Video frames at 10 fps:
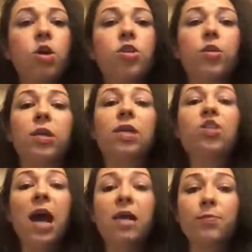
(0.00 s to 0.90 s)
so that
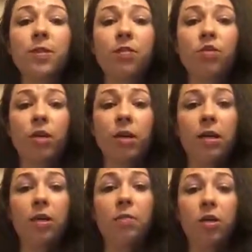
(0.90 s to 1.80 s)
each aspect of
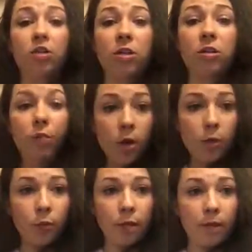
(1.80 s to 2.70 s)
training can be addressed
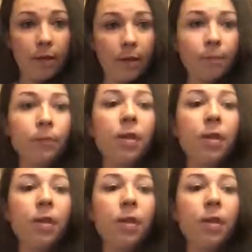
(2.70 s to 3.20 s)
appropriately